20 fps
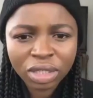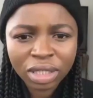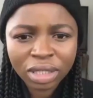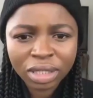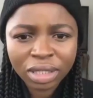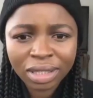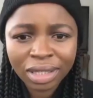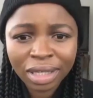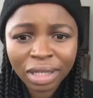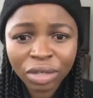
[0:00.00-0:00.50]

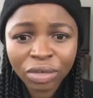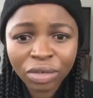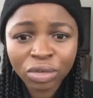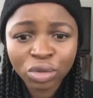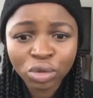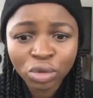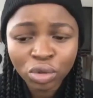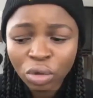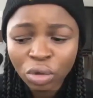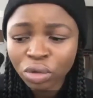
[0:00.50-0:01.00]
T. Thank you
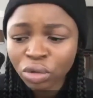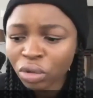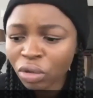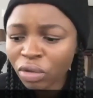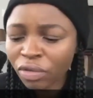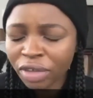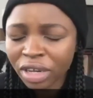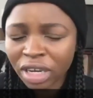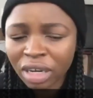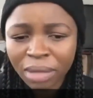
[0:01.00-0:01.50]
so,
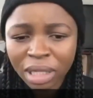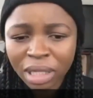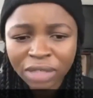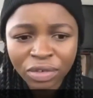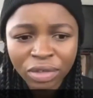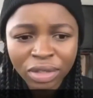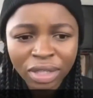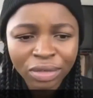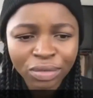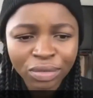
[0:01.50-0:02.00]
so very much
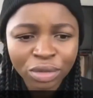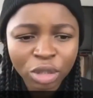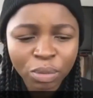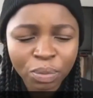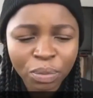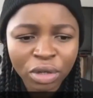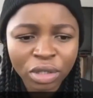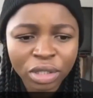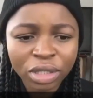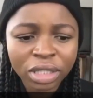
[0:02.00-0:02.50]
for that
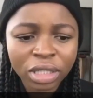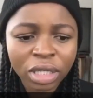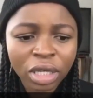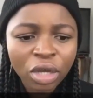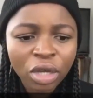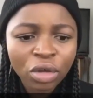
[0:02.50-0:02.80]
response.